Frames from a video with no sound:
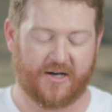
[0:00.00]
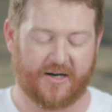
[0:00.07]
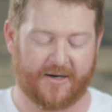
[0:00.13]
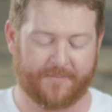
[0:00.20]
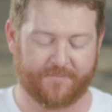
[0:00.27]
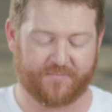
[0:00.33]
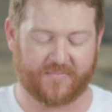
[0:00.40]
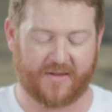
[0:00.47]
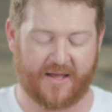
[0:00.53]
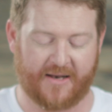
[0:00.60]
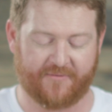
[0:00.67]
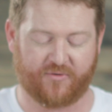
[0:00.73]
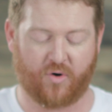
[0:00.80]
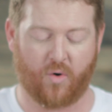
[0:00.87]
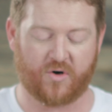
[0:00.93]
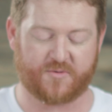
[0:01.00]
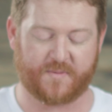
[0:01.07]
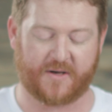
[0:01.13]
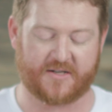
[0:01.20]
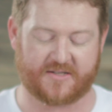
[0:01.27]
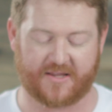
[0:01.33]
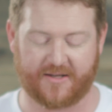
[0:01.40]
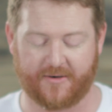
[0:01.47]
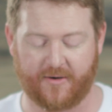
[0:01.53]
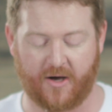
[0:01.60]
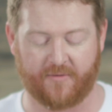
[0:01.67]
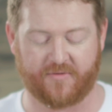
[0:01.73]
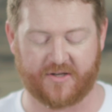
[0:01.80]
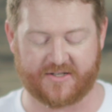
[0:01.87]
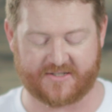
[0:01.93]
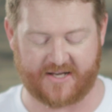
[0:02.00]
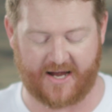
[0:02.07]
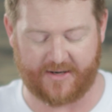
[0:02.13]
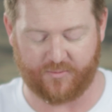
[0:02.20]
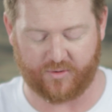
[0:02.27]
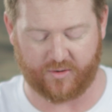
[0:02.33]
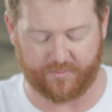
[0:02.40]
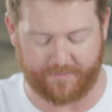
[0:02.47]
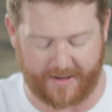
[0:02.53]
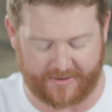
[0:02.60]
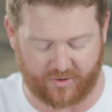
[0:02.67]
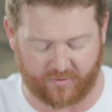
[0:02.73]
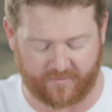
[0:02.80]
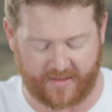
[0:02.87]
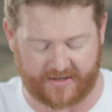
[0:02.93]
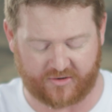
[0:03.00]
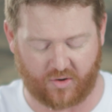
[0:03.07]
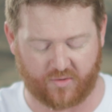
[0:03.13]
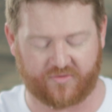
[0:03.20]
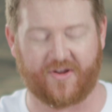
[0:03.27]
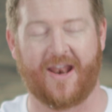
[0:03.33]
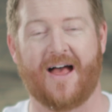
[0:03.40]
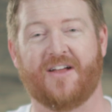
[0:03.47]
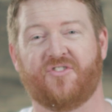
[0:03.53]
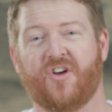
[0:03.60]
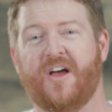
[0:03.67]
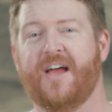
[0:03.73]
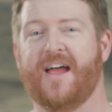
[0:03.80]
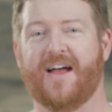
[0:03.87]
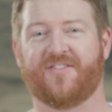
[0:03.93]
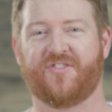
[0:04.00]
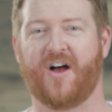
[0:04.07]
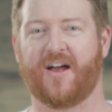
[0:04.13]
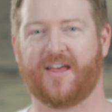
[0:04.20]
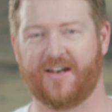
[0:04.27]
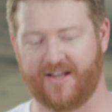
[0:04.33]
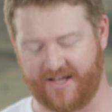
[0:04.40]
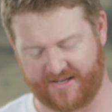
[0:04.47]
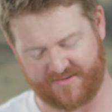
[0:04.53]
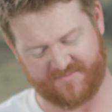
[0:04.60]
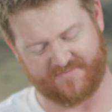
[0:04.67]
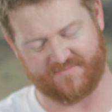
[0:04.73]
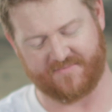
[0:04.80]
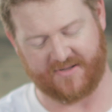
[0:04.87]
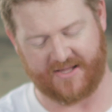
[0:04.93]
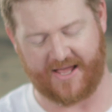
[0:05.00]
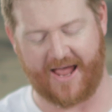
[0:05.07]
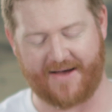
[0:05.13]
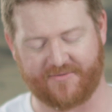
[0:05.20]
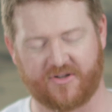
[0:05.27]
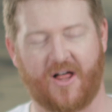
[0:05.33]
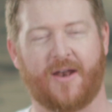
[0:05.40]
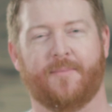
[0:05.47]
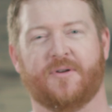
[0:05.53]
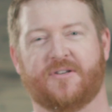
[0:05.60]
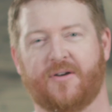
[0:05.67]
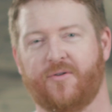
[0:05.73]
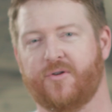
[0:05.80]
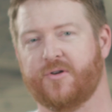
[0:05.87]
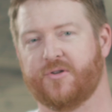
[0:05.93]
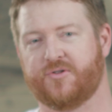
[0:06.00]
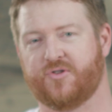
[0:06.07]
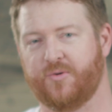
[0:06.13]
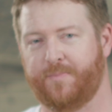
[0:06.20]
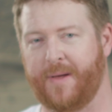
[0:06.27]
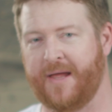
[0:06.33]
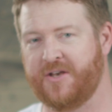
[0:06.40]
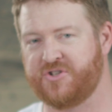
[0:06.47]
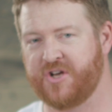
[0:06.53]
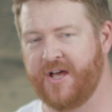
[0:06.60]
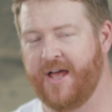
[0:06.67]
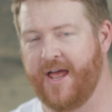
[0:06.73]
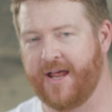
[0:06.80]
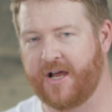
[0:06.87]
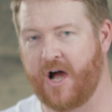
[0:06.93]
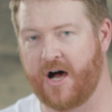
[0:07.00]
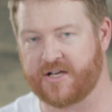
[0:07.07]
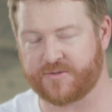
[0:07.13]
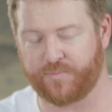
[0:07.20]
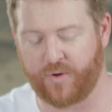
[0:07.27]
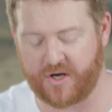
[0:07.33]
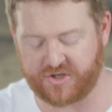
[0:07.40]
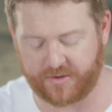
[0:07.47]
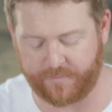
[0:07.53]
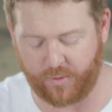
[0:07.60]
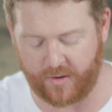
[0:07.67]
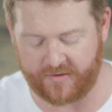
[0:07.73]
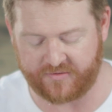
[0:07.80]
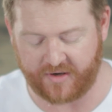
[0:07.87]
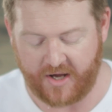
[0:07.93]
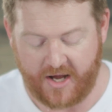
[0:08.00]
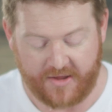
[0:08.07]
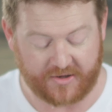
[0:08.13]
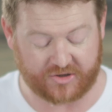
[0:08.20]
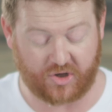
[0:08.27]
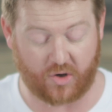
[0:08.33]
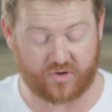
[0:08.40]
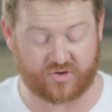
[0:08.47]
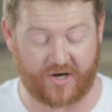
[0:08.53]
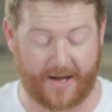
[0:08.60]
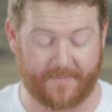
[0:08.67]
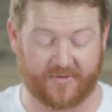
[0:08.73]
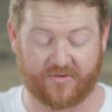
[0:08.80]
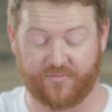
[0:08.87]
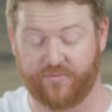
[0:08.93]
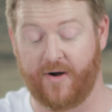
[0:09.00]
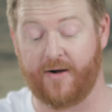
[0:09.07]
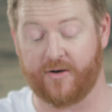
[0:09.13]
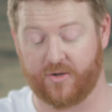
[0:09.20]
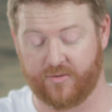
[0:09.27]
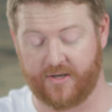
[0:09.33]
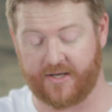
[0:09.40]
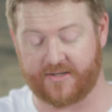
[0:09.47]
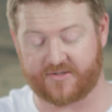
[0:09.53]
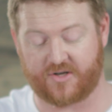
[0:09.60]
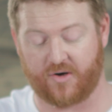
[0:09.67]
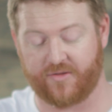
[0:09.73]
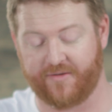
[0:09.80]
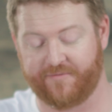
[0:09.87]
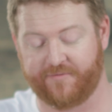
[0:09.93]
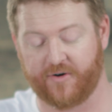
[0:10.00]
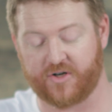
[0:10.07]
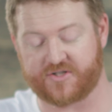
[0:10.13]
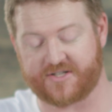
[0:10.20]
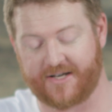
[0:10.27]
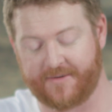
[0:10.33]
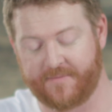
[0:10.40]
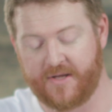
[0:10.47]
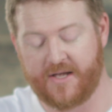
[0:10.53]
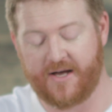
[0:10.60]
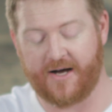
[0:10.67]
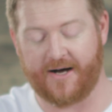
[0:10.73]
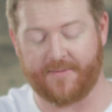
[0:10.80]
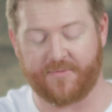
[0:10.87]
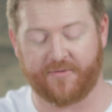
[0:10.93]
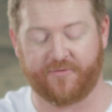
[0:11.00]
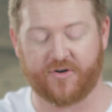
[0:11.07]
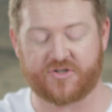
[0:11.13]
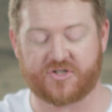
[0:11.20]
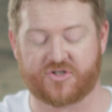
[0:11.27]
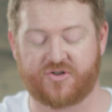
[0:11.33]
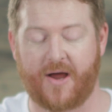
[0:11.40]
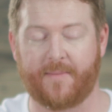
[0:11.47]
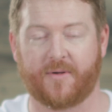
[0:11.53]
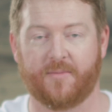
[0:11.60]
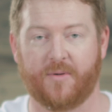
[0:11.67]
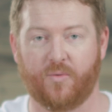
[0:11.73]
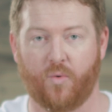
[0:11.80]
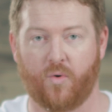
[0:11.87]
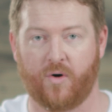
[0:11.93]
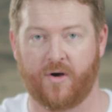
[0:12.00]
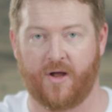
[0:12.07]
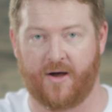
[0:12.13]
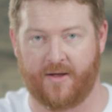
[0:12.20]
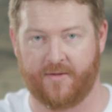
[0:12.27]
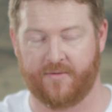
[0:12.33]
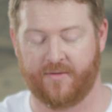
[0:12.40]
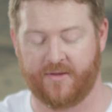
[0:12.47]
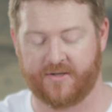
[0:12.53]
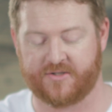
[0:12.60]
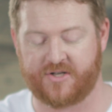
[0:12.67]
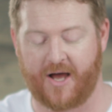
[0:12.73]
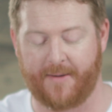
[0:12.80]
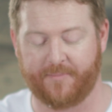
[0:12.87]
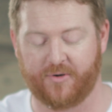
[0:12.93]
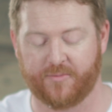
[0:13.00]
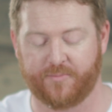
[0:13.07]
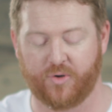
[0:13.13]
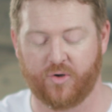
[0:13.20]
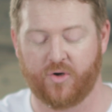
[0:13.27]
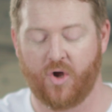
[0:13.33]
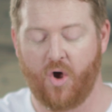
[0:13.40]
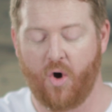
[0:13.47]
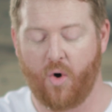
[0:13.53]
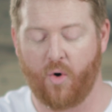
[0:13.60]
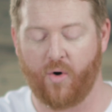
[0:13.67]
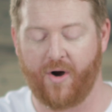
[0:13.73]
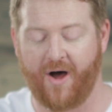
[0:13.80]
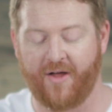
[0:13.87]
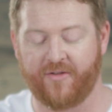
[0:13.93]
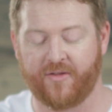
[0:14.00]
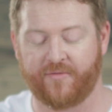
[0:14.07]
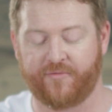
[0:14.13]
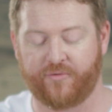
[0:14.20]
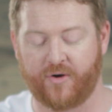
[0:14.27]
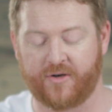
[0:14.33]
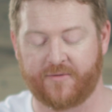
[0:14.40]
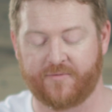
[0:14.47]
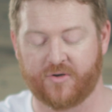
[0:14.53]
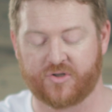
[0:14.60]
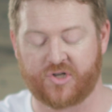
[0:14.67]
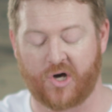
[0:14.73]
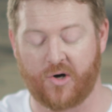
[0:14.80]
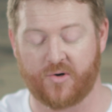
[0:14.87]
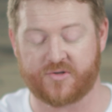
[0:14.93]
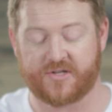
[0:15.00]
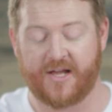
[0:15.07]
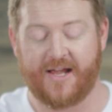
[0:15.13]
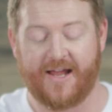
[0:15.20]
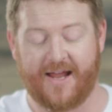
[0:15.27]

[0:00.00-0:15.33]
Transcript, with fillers: Um, and of course, because of the, of the design, when you bend over that toe side edge, it's not gonna like have a lot of material to pinch and cause pressure points. The toe strap is very unique. It's called the Versa. Um, the Versa strap can be worn on the top of your boot or on the front of your toes.